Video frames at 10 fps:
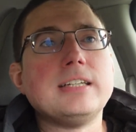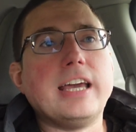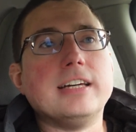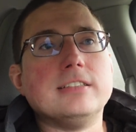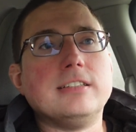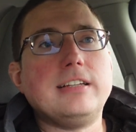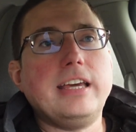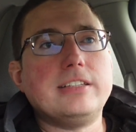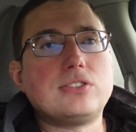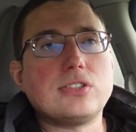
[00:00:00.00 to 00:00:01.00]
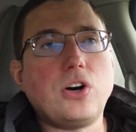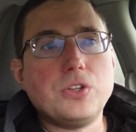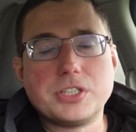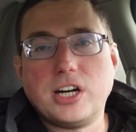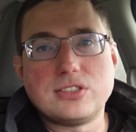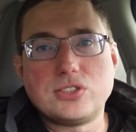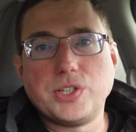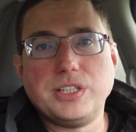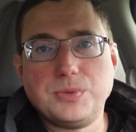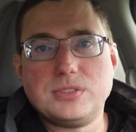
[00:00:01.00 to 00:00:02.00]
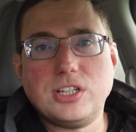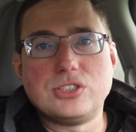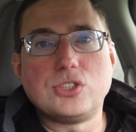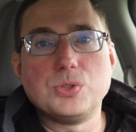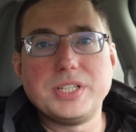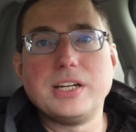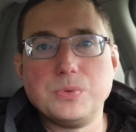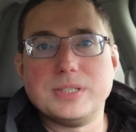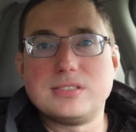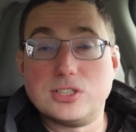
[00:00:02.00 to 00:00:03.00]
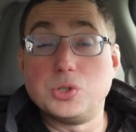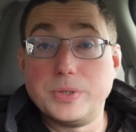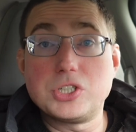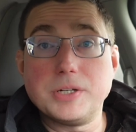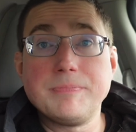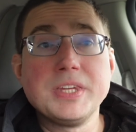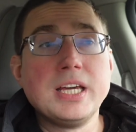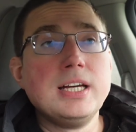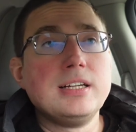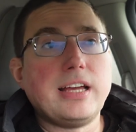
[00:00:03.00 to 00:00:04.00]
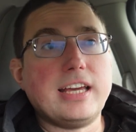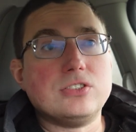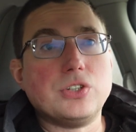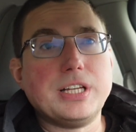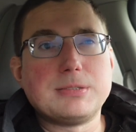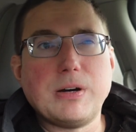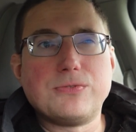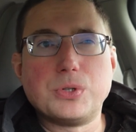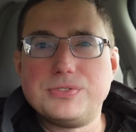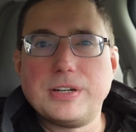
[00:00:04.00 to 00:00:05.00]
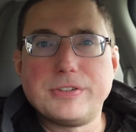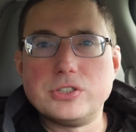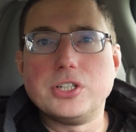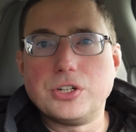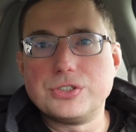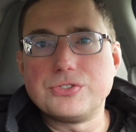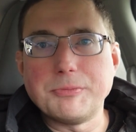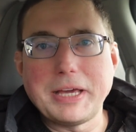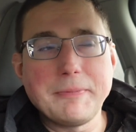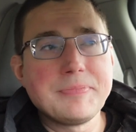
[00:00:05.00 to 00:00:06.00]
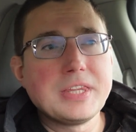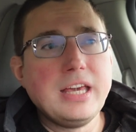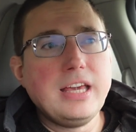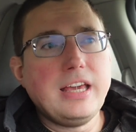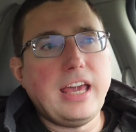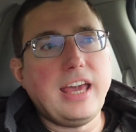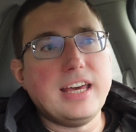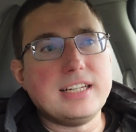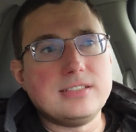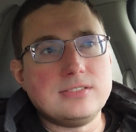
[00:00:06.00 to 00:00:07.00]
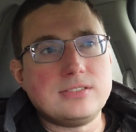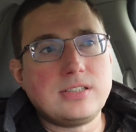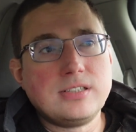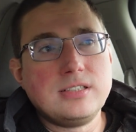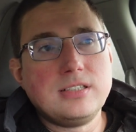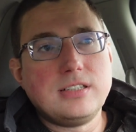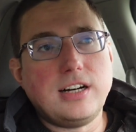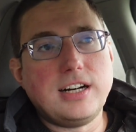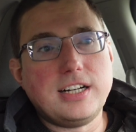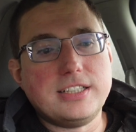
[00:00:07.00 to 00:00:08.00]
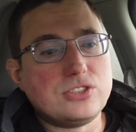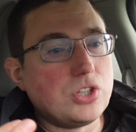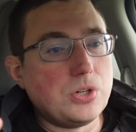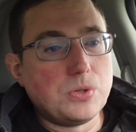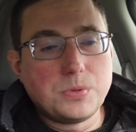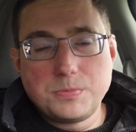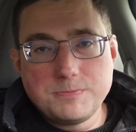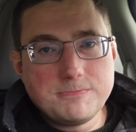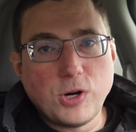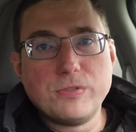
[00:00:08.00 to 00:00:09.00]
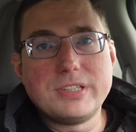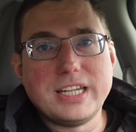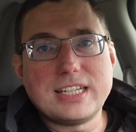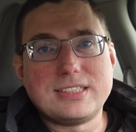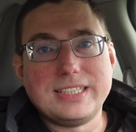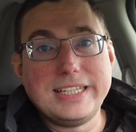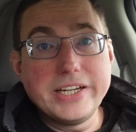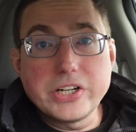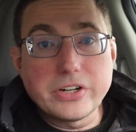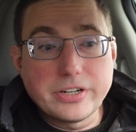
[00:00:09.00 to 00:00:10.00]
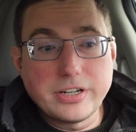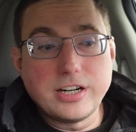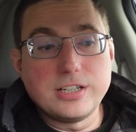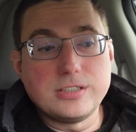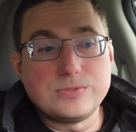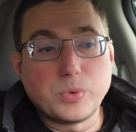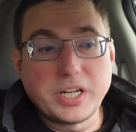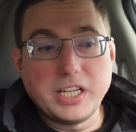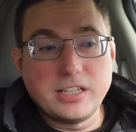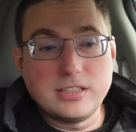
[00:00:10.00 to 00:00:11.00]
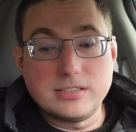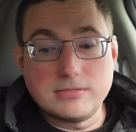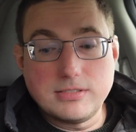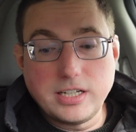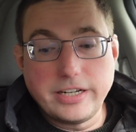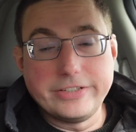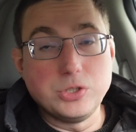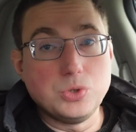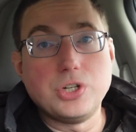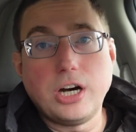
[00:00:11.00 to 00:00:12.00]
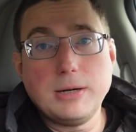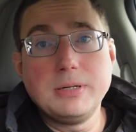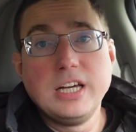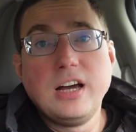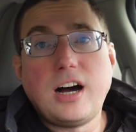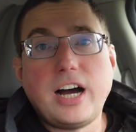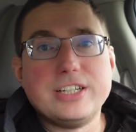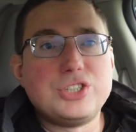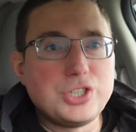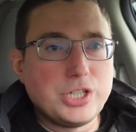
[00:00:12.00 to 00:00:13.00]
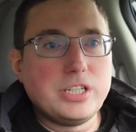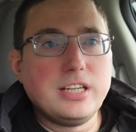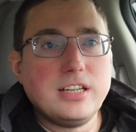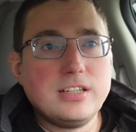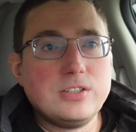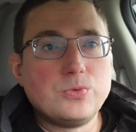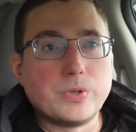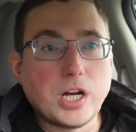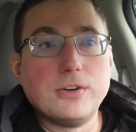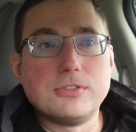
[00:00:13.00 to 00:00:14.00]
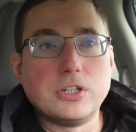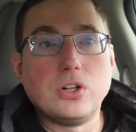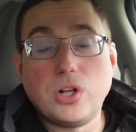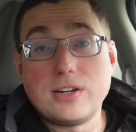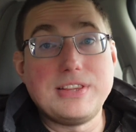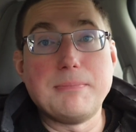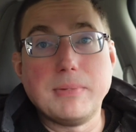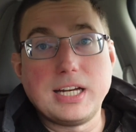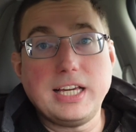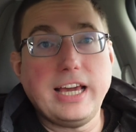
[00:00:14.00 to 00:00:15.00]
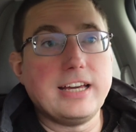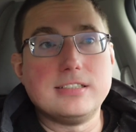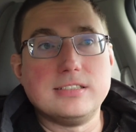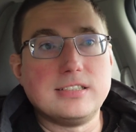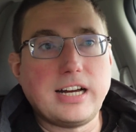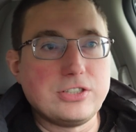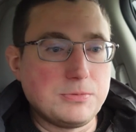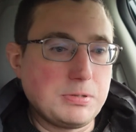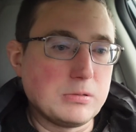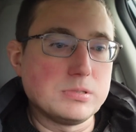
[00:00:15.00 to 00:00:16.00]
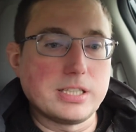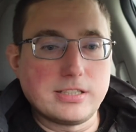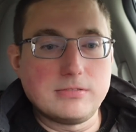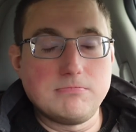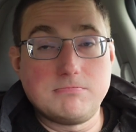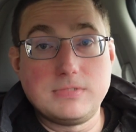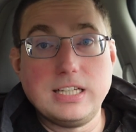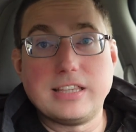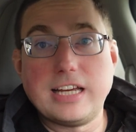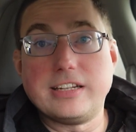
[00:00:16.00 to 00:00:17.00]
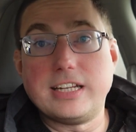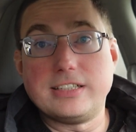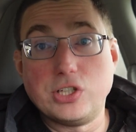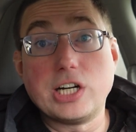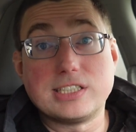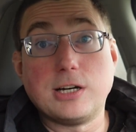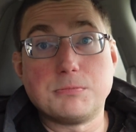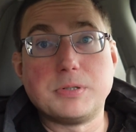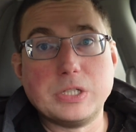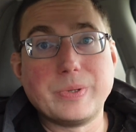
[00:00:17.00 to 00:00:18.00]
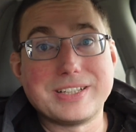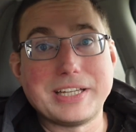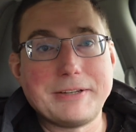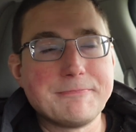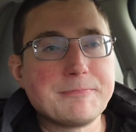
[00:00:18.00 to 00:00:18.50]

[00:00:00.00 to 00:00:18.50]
and it's all the costs associated with the tuition, and so that's about $4,500 for me. And so, over the next year of working a new job, I should recover a lot of that money and I should be able to get that debt knocked out pretty quickly.